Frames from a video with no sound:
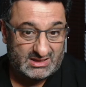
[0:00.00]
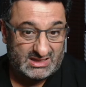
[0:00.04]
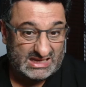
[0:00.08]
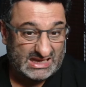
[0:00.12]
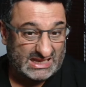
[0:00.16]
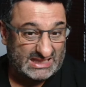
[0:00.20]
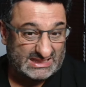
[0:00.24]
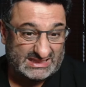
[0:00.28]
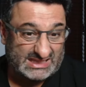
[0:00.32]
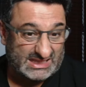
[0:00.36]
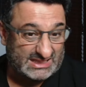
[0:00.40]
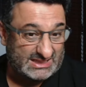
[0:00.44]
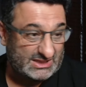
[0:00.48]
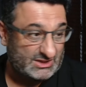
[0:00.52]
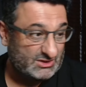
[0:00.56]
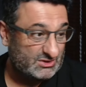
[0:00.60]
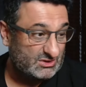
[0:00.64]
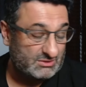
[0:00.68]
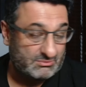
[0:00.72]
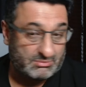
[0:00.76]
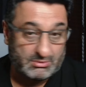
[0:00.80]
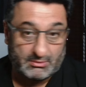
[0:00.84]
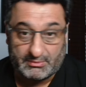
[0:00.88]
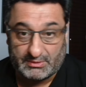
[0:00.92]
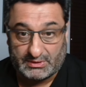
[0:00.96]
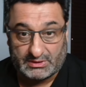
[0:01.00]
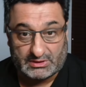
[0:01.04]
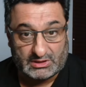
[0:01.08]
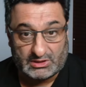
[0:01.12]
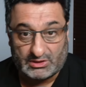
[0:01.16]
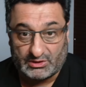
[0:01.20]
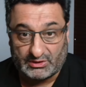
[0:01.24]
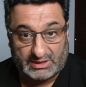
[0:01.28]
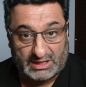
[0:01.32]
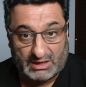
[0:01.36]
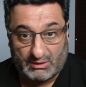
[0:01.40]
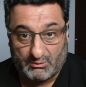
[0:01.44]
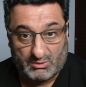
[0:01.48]
And then they're probably going to
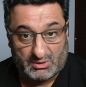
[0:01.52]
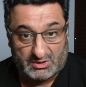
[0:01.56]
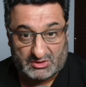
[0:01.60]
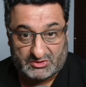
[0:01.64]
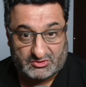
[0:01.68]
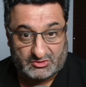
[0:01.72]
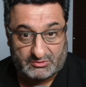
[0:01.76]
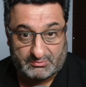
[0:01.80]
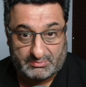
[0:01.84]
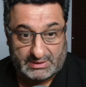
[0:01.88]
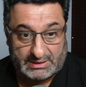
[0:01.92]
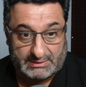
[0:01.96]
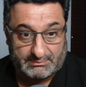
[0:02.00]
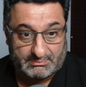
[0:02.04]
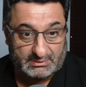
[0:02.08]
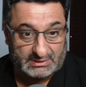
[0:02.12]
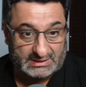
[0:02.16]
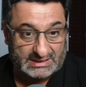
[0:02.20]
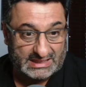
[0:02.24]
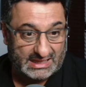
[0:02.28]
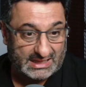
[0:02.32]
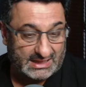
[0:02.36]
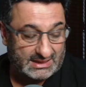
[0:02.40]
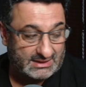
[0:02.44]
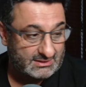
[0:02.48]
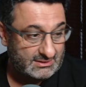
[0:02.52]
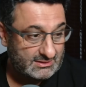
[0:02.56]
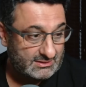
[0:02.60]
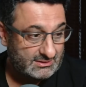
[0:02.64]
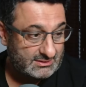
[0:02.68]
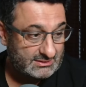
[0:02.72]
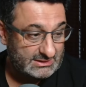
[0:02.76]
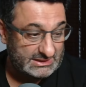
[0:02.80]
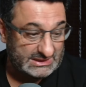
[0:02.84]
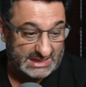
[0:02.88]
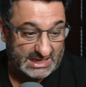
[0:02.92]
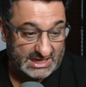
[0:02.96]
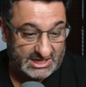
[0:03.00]
look at one or two people that.
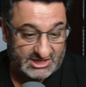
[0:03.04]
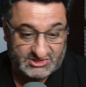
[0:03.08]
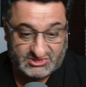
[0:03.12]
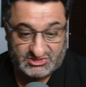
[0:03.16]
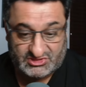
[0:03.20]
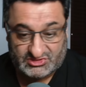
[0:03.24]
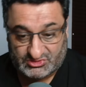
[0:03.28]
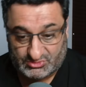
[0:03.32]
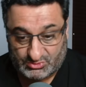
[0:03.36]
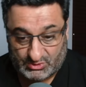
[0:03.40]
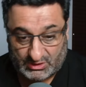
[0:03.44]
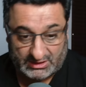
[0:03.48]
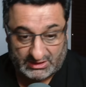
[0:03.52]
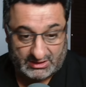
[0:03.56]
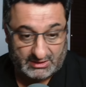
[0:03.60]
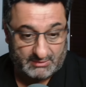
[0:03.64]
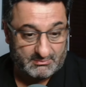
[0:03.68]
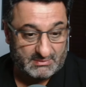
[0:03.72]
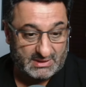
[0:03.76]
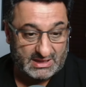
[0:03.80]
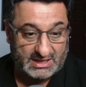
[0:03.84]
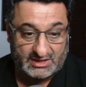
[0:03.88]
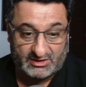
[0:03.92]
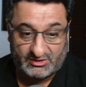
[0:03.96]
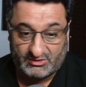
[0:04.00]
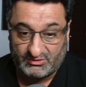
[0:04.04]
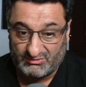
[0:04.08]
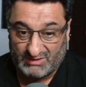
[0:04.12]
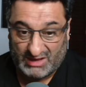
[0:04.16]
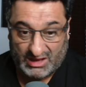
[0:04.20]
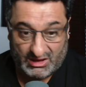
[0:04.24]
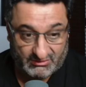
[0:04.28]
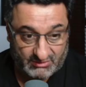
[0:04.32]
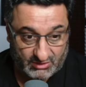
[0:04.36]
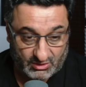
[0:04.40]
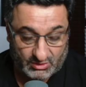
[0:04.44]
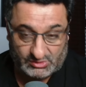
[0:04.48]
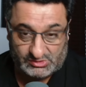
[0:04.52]
The agents recommend who've out
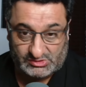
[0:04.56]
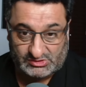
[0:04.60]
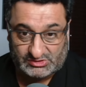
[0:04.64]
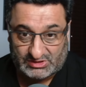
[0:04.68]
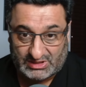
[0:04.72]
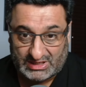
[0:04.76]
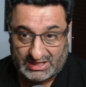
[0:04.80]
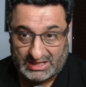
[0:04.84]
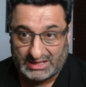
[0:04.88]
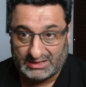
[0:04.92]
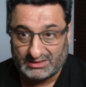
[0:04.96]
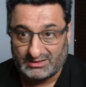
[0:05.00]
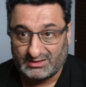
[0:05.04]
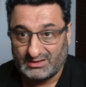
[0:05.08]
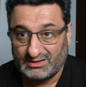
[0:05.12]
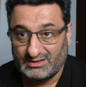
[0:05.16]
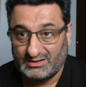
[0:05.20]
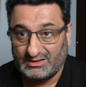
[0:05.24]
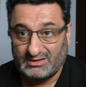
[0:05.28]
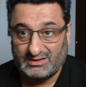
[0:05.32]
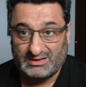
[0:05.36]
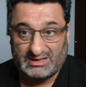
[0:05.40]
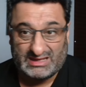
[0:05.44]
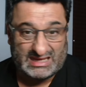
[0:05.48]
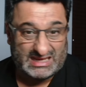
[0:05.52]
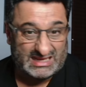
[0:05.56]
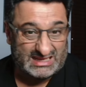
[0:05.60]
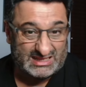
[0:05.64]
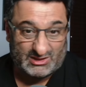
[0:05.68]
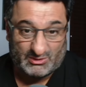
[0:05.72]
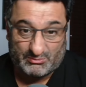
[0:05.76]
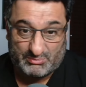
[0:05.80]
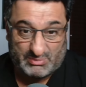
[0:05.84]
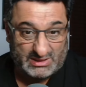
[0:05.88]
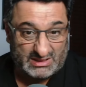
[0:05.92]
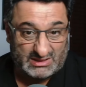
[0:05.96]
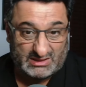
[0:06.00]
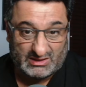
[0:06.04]
of contract, and it'll
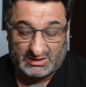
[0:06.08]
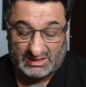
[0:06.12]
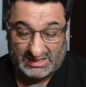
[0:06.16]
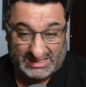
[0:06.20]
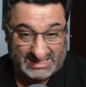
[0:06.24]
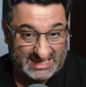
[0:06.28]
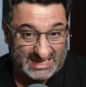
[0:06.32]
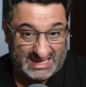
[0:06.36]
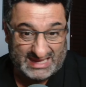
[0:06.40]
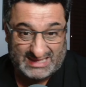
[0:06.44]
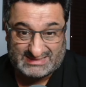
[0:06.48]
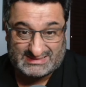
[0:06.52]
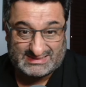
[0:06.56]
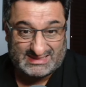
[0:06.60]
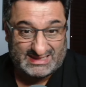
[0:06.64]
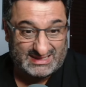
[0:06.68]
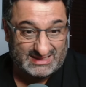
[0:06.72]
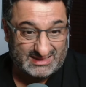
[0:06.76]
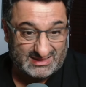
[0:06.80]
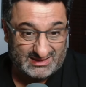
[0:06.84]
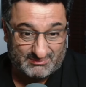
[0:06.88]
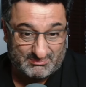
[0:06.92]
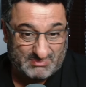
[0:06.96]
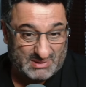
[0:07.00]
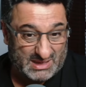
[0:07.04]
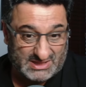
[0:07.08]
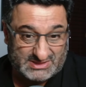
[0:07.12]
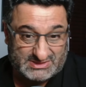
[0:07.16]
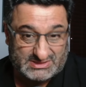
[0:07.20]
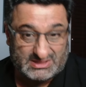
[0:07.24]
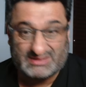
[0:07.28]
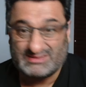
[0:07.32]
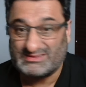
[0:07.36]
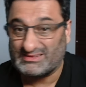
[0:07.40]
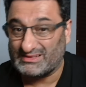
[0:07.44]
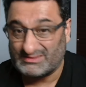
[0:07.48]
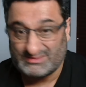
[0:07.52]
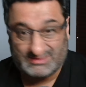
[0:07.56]
be like a caretaker patch up.
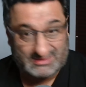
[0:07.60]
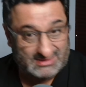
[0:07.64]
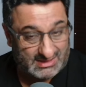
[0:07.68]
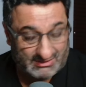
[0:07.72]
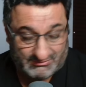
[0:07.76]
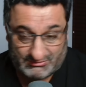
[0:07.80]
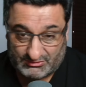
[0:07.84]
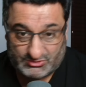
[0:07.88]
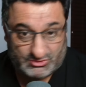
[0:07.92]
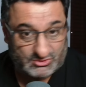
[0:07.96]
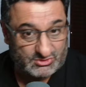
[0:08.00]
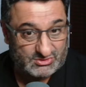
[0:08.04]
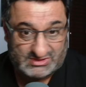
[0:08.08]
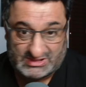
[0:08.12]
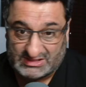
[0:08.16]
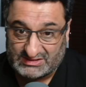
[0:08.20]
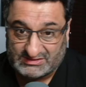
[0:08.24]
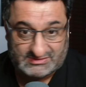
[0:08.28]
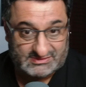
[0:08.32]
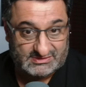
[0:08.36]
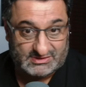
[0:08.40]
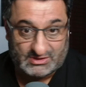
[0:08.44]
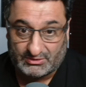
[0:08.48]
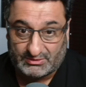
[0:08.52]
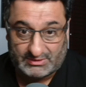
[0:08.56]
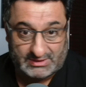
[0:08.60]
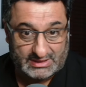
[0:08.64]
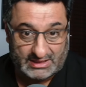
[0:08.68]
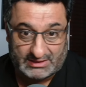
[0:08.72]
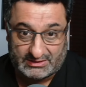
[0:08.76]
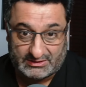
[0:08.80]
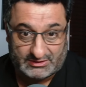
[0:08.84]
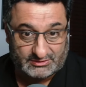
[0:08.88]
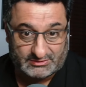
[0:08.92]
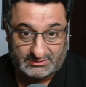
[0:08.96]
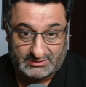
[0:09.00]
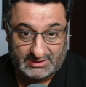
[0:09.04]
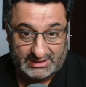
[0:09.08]
That's another 2 seasons gone down
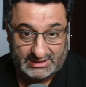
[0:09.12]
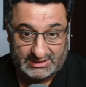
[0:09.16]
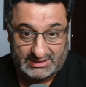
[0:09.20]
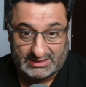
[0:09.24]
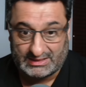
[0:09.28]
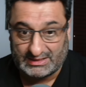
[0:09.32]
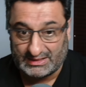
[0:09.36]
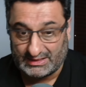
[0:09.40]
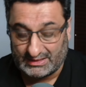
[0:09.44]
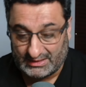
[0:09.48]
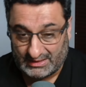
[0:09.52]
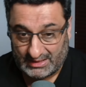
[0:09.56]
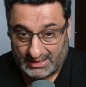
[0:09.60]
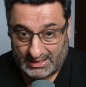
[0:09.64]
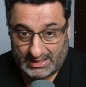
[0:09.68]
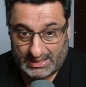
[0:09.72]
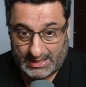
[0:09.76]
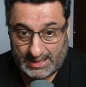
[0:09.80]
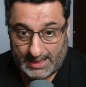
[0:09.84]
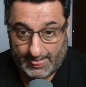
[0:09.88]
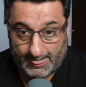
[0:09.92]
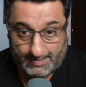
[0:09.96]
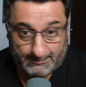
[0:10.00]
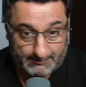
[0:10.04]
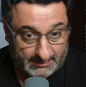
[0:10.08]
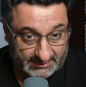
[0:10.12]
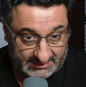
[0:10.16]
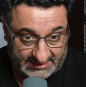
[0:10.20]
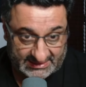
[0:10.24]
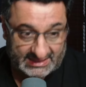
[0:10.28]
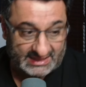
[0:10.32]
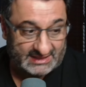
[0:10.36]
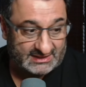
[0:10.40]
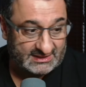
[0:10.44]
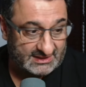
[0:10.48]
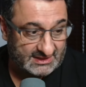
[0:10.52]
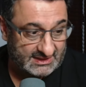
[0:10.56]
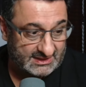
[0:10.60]
the drain. And then by the
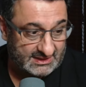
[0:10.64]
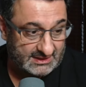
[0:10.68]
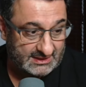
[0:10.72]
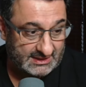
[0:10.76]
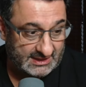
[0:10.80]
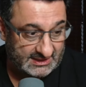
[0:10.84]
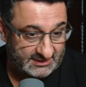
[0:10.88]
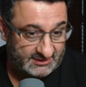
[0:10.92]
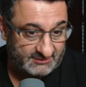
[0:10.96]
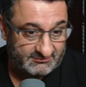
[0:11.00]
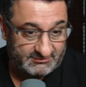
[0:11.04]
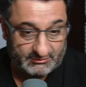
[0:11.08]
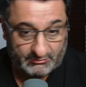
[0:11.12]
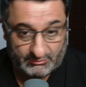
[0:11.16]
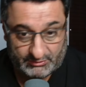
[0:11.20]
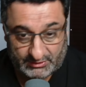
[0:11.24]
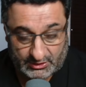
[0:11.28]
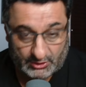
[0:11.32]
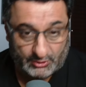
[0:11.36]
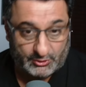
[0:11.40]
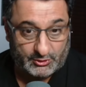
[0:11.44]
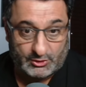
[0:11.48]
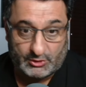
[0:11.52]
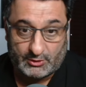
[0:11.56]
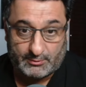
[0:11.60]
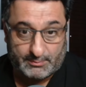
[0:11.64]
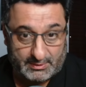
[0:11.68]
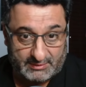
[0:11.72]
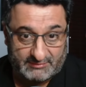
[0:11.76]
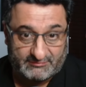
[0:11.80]
end of it, with no European